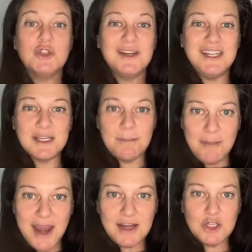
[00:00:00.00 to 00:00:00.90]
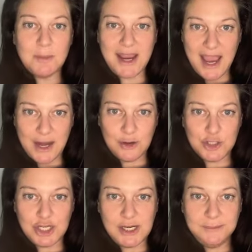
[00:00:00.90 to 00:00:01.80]
So I need to manage my
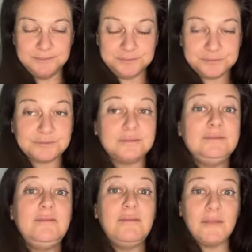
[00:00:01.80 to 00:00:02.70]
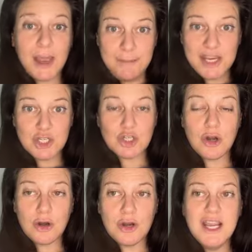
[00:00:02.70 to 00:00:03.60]
energy and make
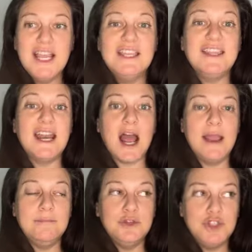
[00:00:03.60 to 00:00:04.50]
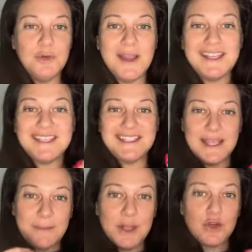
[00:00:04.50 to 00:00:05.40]
sure that I'm doing
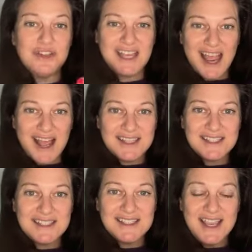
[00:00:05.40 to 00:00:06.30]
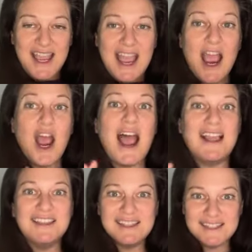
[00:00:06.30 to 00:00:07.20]
similar tasks
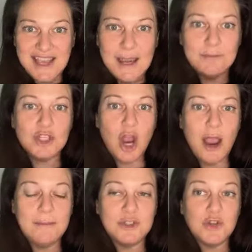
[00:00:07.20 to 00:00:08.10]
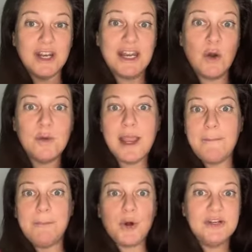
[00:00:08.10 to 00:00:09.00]
at the same time so that I don't
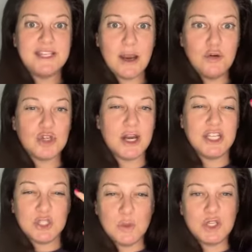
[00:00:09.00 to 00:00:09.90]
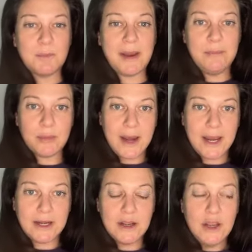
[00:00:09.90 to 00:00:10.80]
get burnt out trying to switch my
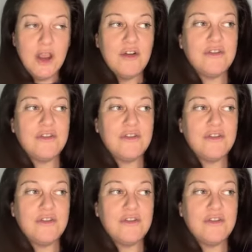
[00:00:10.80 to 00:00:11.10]
brain